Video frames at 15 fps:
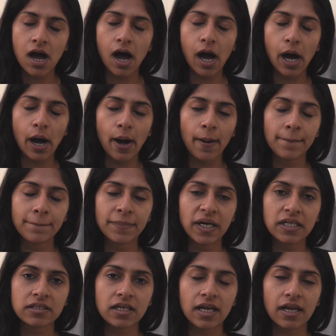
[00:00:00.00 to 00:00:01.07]

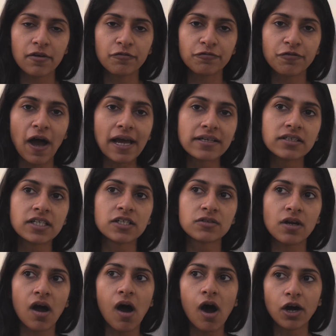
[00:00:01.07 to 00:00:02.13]
but find it
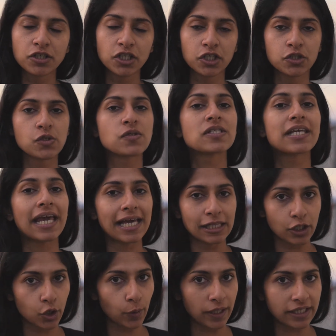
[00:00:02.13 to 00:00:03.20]
harder to
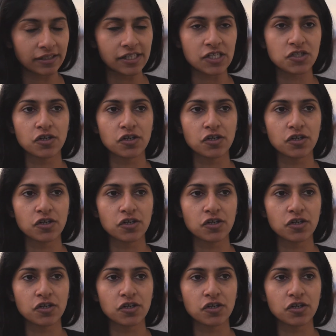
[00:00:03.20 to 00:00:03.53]
scale quickly.